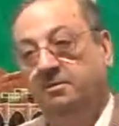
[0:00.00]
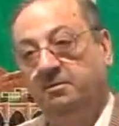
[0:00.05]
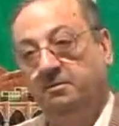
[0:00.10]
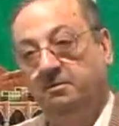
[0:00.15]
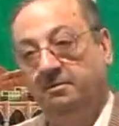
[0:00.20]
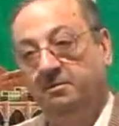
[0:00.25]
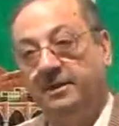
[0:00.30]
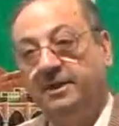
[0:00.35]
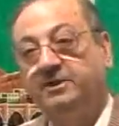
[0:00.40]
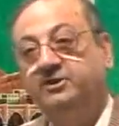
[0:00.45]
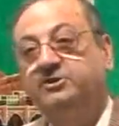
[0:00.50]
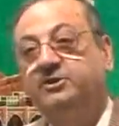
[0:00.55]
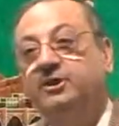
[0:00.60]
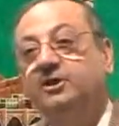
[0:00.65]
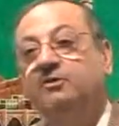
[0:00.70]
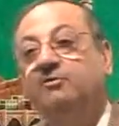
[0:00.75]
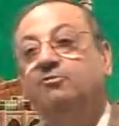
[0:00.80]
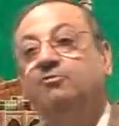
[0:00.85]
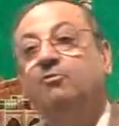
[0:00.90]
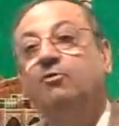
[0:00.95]

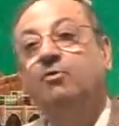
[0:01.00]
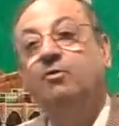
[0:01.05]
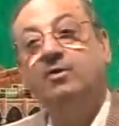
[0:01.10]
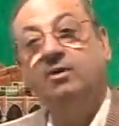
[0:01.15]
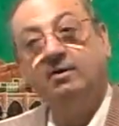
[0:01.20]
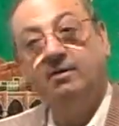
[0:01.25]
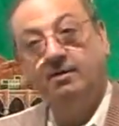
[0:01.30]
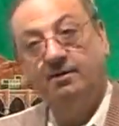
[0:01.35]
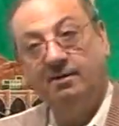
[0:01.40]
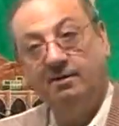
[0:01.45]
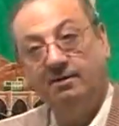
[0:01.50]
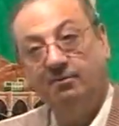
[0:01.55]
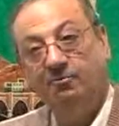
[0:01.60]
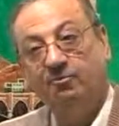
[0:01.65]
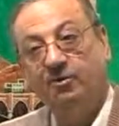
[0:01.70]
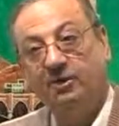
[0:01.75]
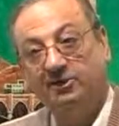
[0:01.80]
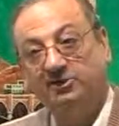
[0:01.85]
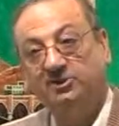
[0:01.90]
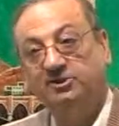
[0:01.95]
Mention 4
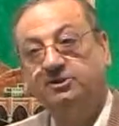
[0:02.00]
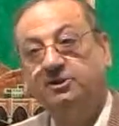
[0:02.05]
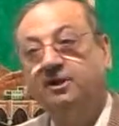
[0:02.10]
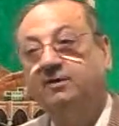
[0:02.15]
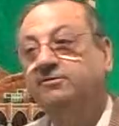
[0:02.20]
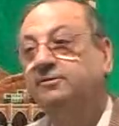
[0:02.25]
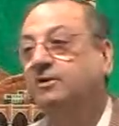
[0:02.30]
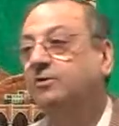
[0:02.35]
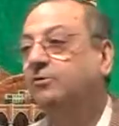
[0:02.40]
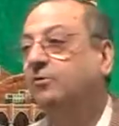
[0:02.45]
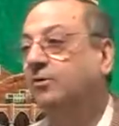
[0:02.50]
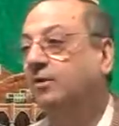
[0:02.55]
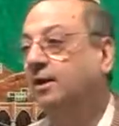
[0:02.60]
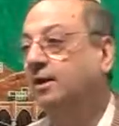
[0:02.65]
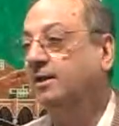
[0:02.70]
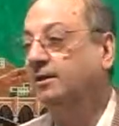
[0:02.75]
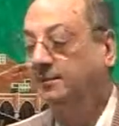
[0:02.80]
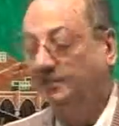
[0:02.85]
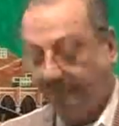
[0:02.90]
verses of the Quran